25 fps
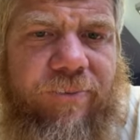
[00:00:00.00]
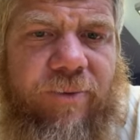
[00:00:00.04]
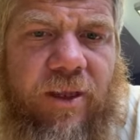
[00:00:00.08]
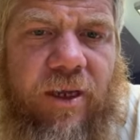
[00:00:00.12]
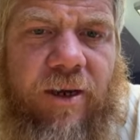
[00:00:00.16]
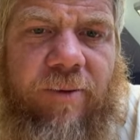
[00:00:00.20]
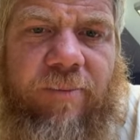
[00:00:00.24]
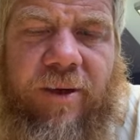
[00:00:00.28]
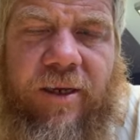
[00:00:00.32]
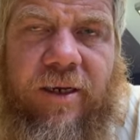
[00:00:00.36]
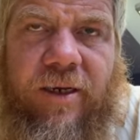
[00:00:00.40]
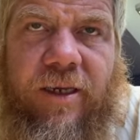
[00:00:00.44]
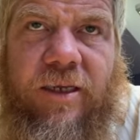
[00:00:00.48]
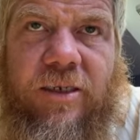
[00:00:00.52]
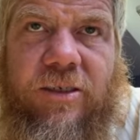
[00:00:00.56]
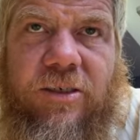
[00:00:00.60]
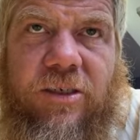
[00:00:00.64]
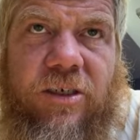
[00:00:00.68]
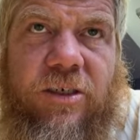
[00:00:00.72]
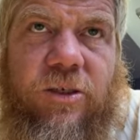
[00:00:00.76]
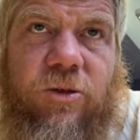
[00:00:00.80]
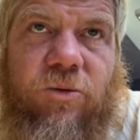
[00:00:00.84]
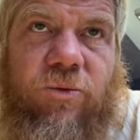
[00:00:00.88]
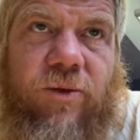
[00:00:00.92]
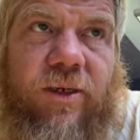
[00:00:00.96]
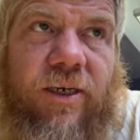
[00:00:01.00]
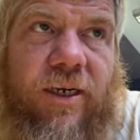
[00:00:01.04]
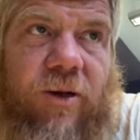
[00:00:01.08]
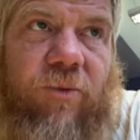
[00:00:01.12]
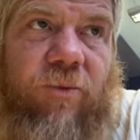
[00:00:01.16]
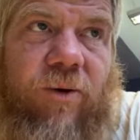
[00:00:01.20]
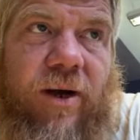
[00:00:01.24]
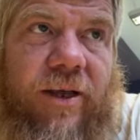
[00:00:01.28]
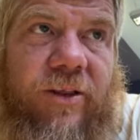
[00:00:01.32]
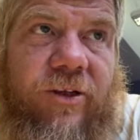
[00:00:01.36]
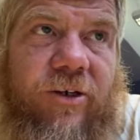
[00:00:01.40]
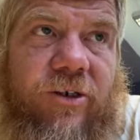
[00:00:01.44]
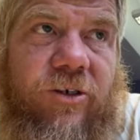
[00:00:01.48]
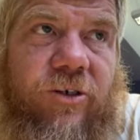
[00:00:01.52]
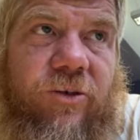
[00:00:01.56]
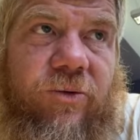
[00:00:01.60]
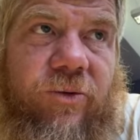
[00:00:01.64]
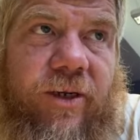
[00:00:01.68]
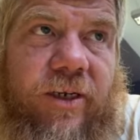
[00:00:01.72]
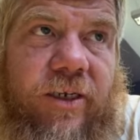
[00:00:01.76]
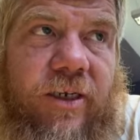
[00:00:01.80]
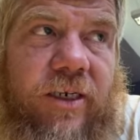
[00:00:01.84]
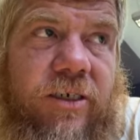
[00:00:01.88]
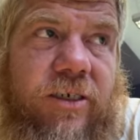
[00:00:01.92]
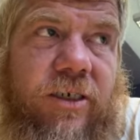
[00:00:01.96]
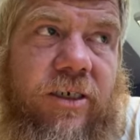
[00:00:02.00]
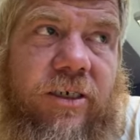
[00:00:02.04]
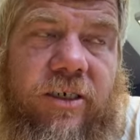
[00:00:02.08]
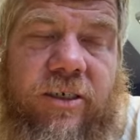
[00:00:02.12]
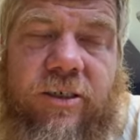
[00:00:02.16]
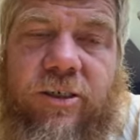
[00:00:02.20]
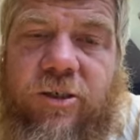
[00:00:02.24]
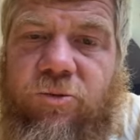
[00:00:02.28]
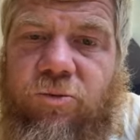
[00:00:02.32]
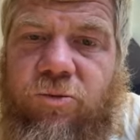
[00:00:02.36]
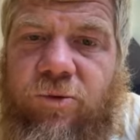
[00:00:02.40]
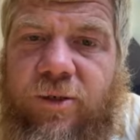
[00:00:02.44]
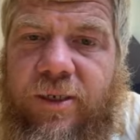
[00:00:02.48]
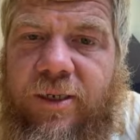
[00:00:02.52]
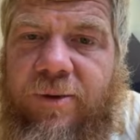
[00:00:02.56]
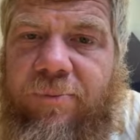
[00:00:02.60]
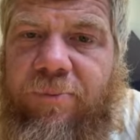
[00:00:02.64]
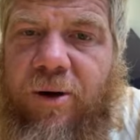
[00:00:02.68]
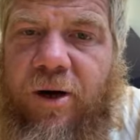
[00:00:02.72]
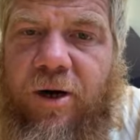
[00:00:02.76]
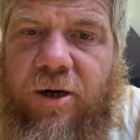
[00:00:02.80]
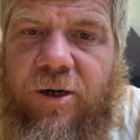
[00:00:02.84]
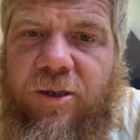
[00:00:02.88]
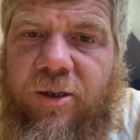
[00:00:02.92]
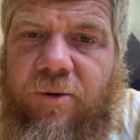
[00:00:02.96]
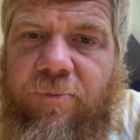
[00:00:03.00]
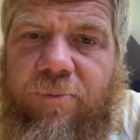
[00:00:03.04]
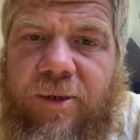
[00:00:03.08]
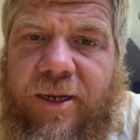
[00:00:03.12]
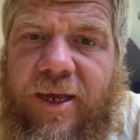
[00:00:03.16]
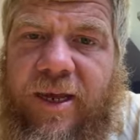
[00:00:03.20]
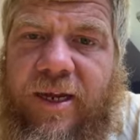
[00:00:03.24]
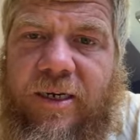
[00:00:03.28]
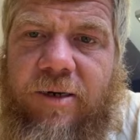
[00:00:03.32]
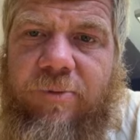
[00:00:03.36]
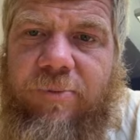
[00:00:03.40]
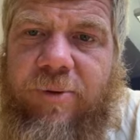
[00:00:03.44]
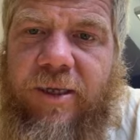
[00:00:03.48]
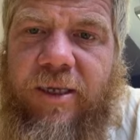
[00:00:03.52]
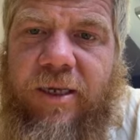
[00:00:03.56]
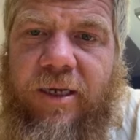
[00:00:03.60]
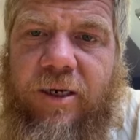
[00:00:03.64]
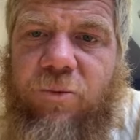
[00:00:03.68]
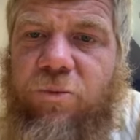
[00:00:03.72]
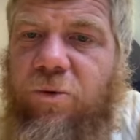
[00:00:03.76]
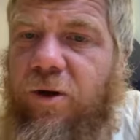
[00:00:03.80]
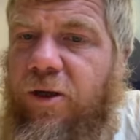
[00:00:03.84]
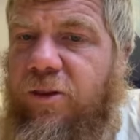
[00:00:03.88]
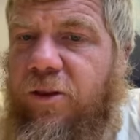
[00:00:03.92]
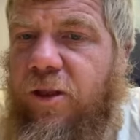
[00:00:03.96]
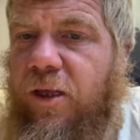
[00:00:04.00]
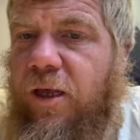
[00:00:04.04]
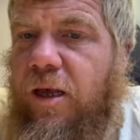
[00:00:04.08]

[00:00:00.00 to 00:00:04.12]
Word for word: I mean, is this really why they're doing this? And this is really part of the plan to begin with.